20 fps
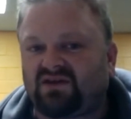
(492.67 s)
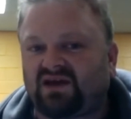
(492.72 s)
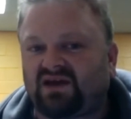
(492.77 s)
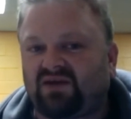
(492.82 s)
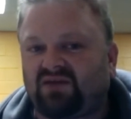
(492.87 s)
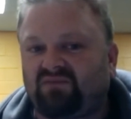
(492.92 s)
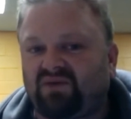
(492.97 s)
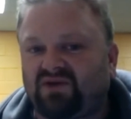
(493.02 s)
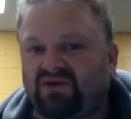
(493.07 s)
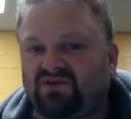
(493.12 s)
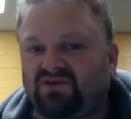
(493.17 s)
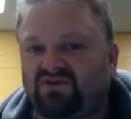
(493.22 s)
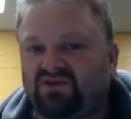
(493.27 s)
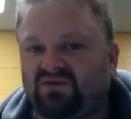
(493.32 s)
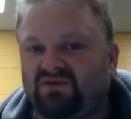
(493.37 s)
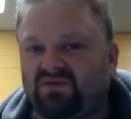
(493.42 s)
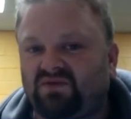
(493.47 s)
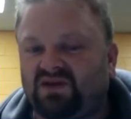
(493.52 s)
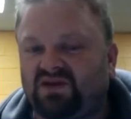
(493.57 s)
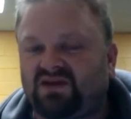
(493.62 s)
The gunboat
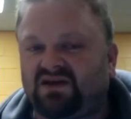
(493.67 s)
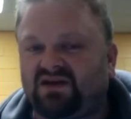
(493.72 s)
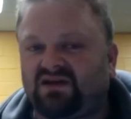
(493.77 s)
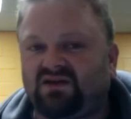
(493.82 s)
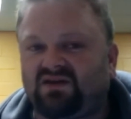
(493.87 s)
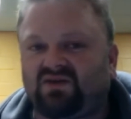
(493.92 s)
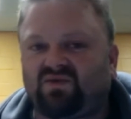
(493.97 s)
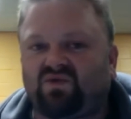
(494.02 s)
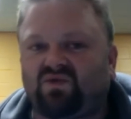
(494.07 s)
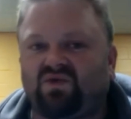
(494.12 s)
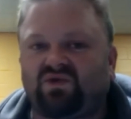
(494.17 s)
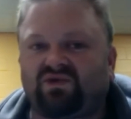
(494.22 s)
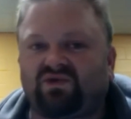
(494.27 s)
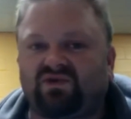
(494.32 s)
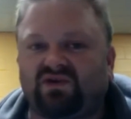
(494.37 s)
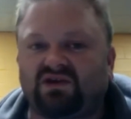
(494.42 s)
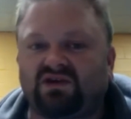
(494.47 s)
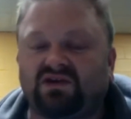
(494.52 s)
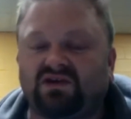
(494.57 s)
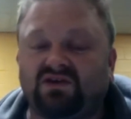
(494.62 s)
seemed to be dead in the
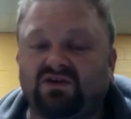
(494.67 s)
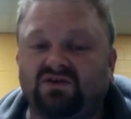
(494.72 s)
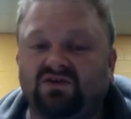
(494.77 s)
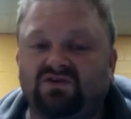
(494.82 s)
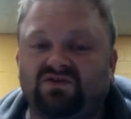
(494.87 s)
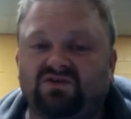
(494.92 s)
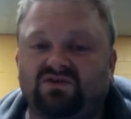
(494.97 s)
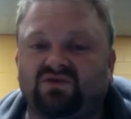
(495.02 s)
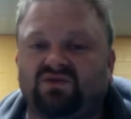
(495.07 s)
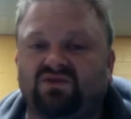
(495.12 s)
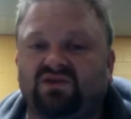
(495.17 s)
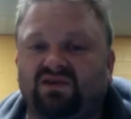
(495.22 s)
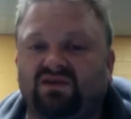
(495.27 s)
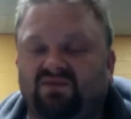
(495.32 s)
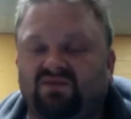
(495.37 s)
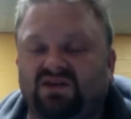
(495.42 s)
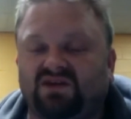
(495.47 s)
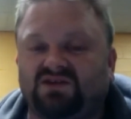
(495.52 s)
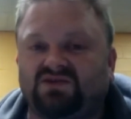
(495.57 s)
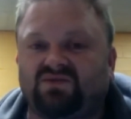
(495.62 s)
water, and you saw
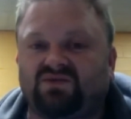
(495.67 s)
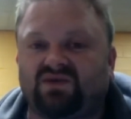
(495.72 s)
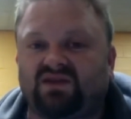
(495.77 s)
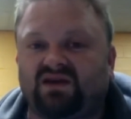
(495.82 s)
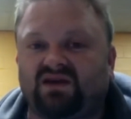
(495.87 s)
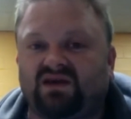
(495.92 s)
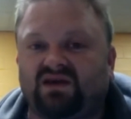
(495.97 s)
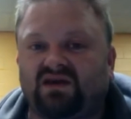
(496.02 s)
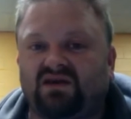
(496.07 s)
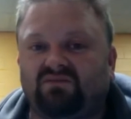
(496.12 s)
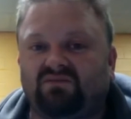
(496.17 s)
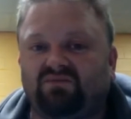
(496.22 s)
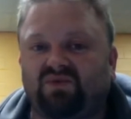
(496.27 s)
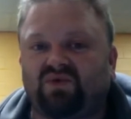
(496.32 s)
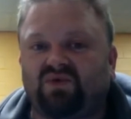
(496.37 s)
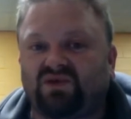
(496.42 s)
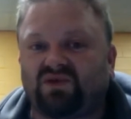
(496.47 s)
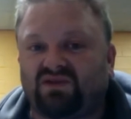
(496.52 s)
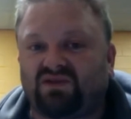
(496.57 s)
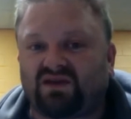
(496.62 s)
the adventure where they
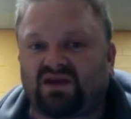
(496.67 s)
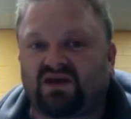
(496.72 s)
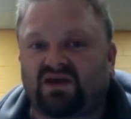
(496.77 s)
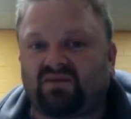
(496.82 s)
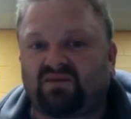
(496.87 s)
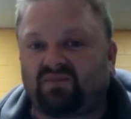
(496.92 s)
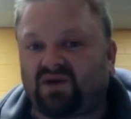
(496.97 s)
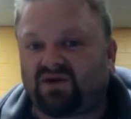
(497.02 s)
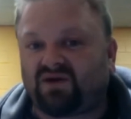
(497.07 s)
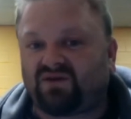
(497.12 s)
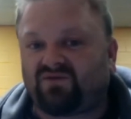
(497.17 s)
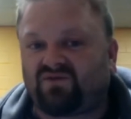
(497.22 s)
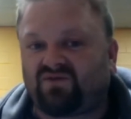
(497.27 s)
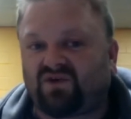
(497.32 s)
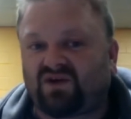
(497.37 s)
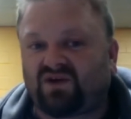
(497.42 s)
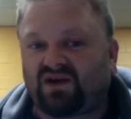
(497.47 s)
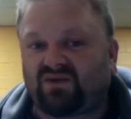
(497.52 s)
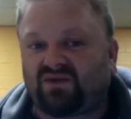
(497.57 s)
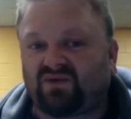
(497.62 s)
boarded the gunboat to
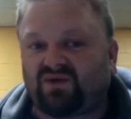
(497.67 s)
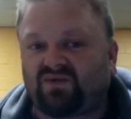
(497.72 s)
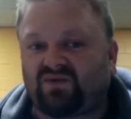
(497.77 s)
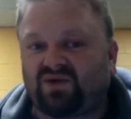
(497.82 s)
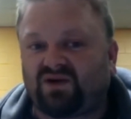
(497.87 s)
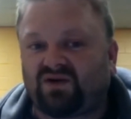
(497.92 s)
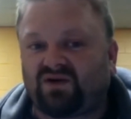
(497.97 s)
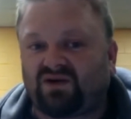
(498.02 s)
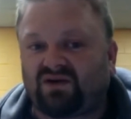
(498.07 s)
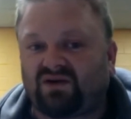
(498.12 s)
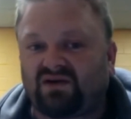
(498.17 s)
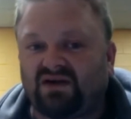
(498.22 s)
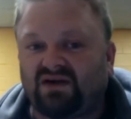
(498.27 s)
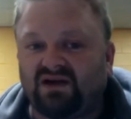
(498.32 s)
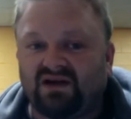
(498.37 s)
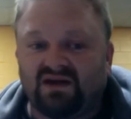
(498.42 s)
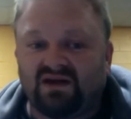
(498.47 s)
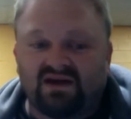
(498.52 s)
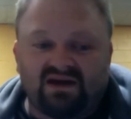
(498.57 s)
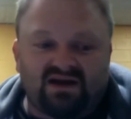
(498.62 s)
find out what went on.
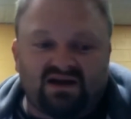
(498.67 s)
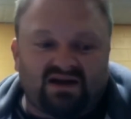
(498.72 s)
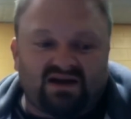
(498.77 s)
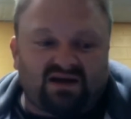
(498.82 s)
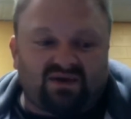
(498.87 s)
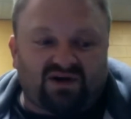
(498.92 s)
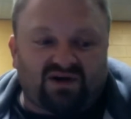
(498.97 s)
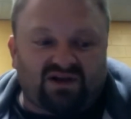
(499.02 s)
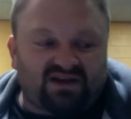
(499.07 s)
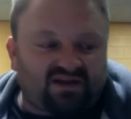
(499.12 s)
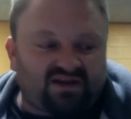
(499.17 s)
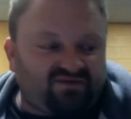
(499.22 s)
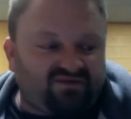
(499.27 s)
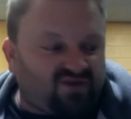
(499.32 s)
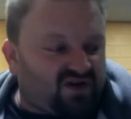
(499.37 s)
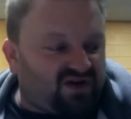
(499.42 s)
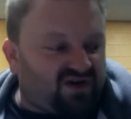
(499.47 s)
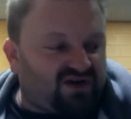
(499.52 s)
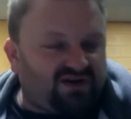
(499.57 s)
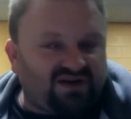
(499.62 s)
Now, what did they
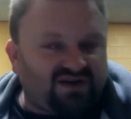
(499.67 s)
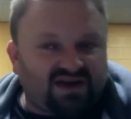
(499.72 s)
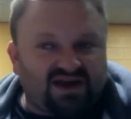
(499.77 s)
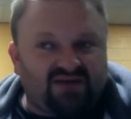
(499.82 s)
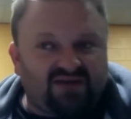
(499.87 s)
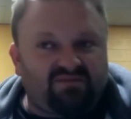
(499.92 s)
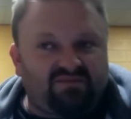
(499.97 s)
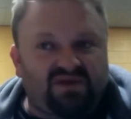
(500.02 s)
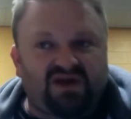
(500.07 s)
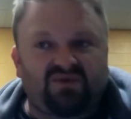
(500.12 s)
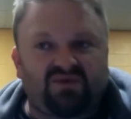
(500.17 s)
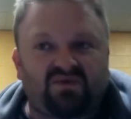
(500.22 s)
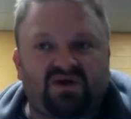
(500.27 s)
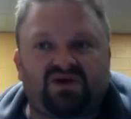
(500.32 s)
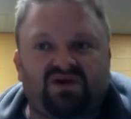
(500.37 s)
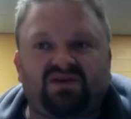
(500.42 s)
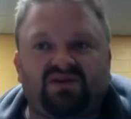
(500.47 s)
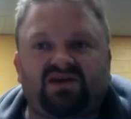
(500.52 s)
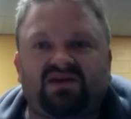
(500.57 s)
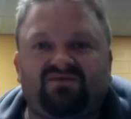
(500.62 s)
find on the gunboat?
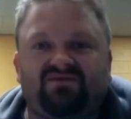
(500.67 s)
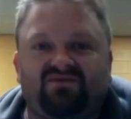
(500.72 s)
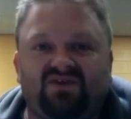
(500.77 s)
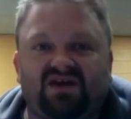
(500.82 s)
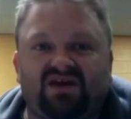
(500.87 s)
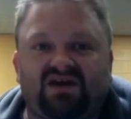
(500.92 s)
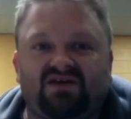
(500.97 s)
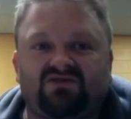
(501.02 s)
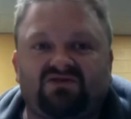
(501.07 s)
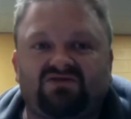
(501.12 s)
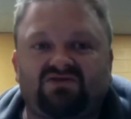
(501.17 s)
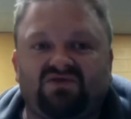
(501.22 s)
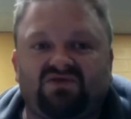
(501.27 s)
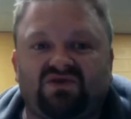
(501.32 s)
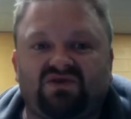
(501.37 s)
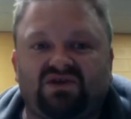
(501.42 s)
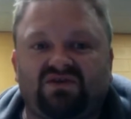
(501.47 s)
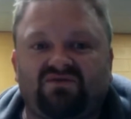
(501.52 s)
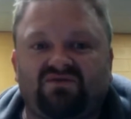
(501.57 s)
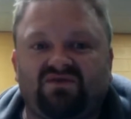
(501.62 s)
Well, they found
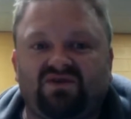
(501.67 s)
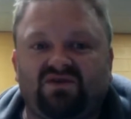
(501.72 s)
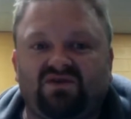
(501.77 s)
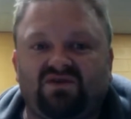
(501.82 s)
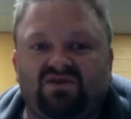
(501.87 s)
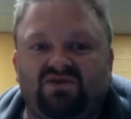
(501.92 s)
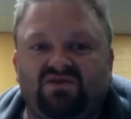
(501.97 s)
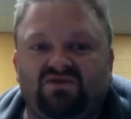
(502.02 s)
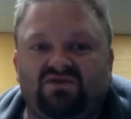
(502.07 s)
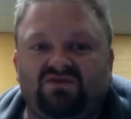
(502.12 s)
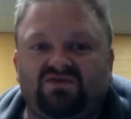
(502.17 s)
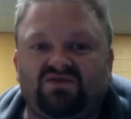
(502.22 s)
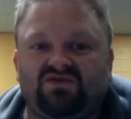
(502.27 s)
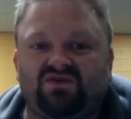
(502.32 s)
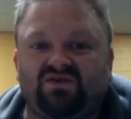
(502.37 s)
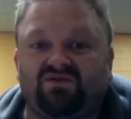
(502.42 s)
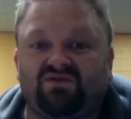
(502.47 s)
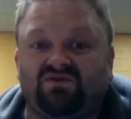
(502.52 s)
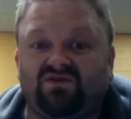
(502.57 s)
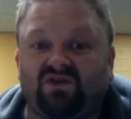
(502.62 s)
quite a few
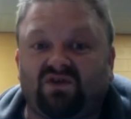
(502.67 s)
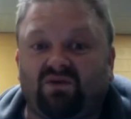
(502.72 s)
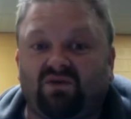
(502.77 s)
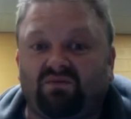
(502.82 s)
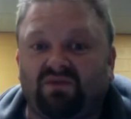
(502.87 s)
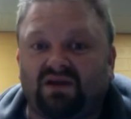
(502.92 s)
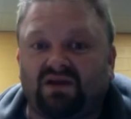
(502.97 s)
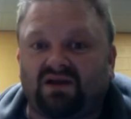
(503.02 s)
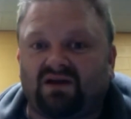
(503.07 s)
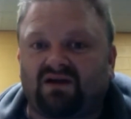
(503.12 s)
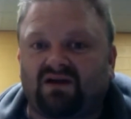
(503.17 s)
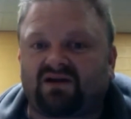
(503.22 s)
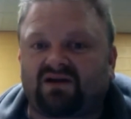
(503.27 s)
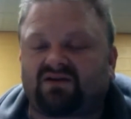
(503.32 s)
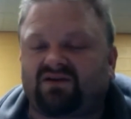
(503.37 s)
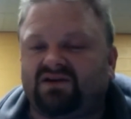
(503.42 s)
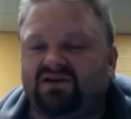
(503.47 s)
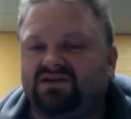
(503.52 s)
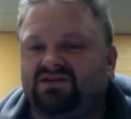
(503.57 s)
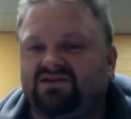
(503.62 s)
sort of zombie
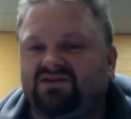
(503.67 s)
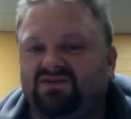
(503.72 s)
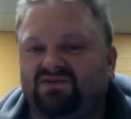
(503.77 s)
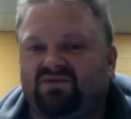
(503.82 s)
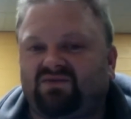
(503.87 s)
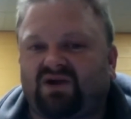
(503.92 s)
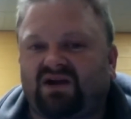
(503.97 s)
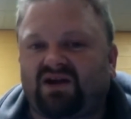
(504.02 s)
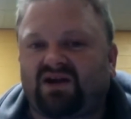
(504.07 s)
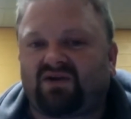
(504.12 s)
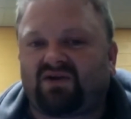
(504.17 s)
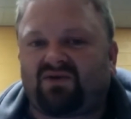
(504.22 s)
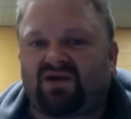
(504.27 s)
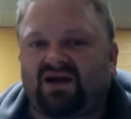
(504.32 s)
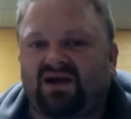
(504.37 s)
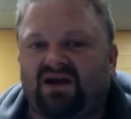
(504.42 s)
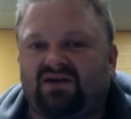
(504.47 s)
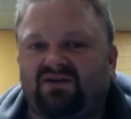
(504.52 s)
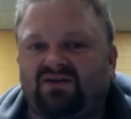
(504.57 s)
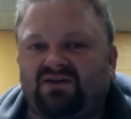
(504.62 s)
like creatures running
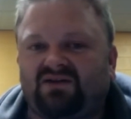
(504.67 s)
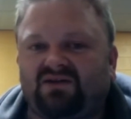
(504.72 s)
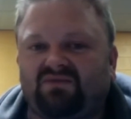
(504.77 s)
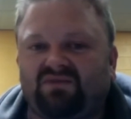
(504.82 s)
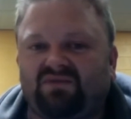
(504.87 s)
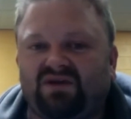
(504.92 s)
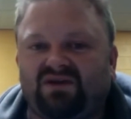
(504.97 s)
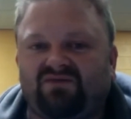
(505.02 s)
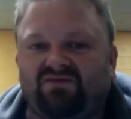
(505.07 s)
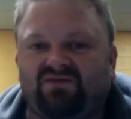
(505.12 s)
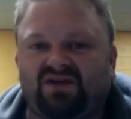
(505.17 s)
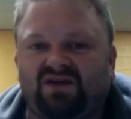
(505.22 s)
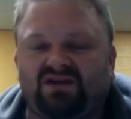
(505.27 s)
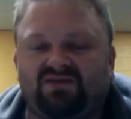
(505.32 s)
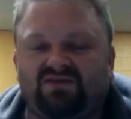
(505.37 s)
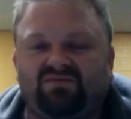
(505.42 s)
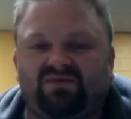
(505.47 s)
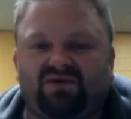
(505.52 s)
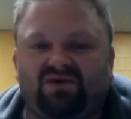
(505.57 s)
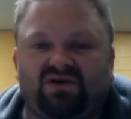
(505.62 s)
around that had been
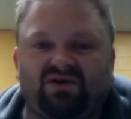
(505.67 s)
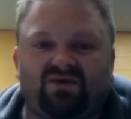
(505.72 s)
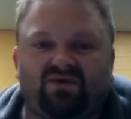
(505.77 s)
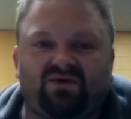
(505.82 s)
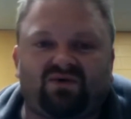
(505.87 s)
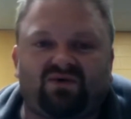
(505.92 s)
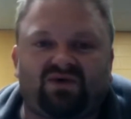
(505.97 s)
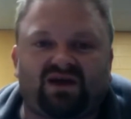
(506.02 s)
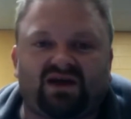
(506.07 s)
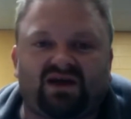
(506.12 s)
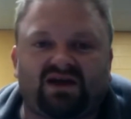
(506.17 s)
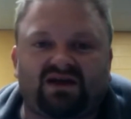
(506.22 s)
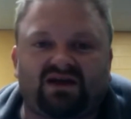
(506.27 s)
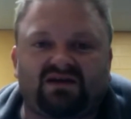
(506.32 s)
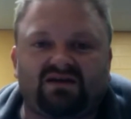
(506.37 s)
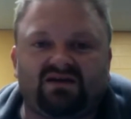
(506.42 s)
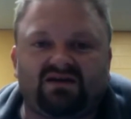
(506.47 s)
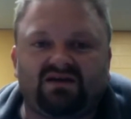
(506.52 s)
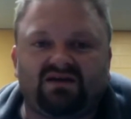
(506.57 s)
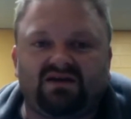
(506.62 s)
affected by organic.